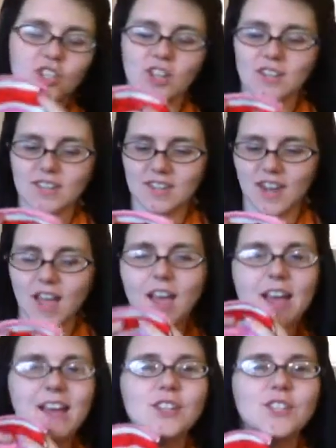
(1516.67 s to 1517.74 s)
just
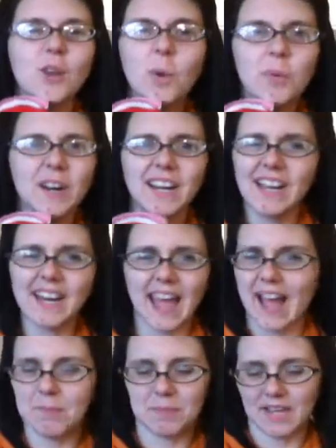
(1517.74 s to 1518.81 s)
so pretty and
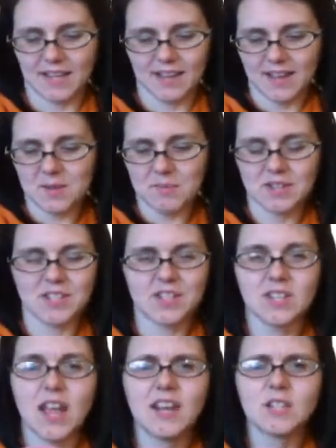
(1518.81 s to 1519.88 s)
happy. I mean,
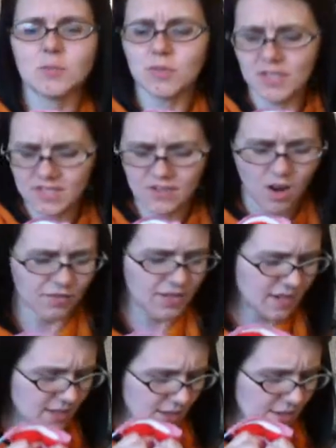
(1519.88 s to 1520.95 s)
and it's really soft.
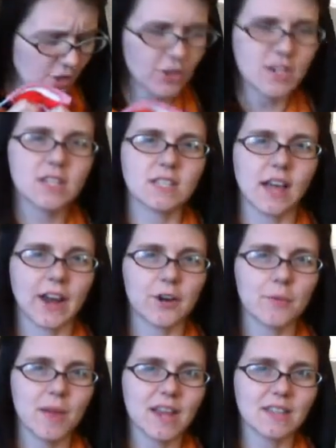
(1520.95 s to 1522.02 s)
It's her
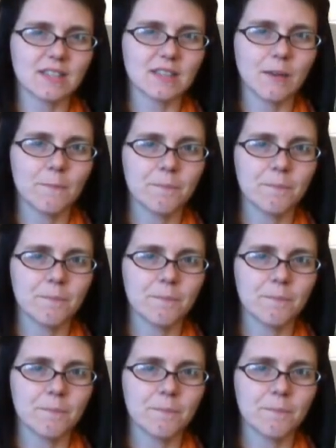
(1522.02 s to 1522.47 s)
Desire base,